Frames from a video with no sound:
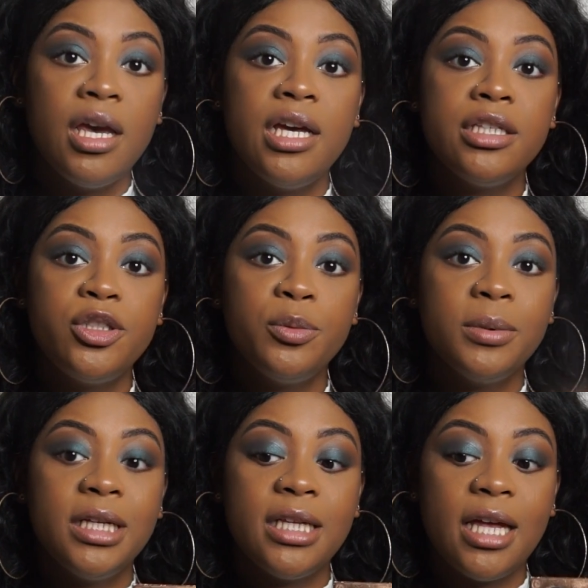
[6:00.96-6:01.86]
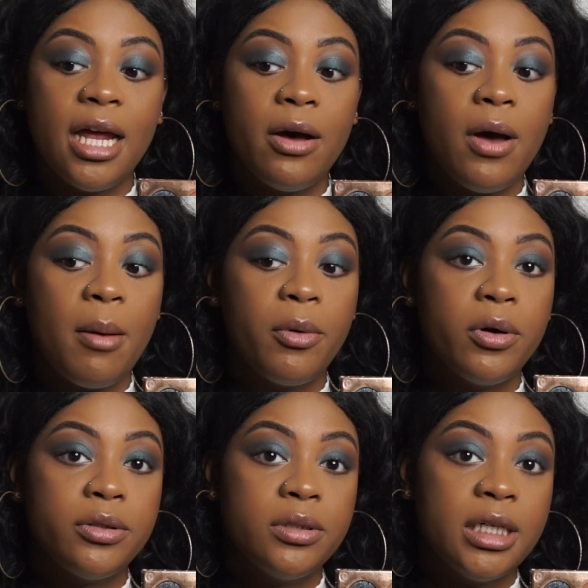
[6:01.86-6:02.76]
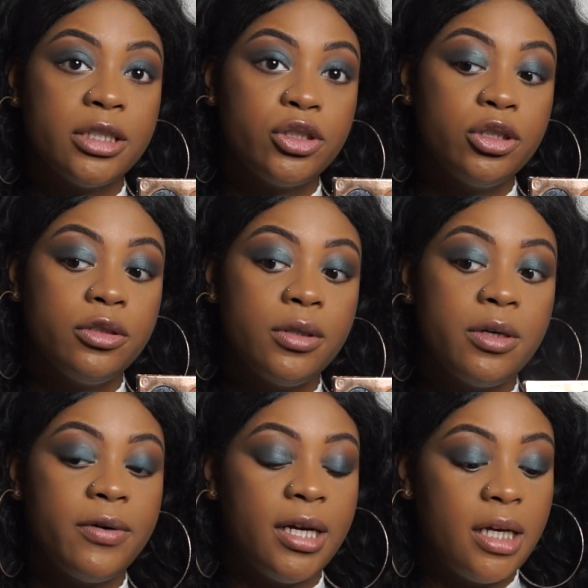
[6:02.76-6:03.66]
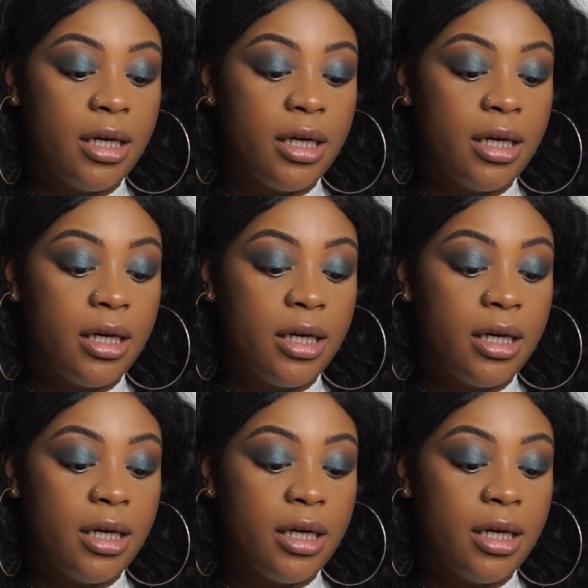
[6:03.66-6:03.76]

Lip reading: And to blend that out, I'm going to take Churro right